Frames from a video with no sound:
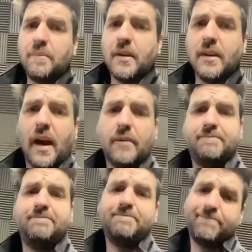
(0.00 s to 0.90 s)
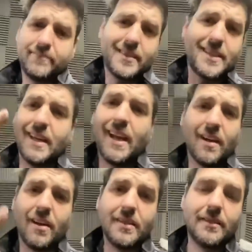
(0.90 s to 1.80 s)
And yeah, take care,
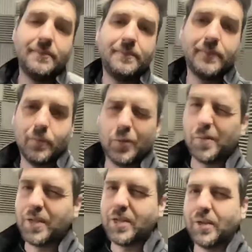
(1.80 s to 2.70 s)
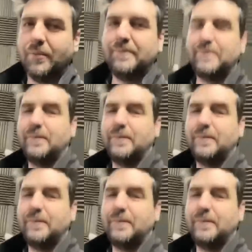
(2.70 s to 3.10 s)
guys, and we'll speak to you soon.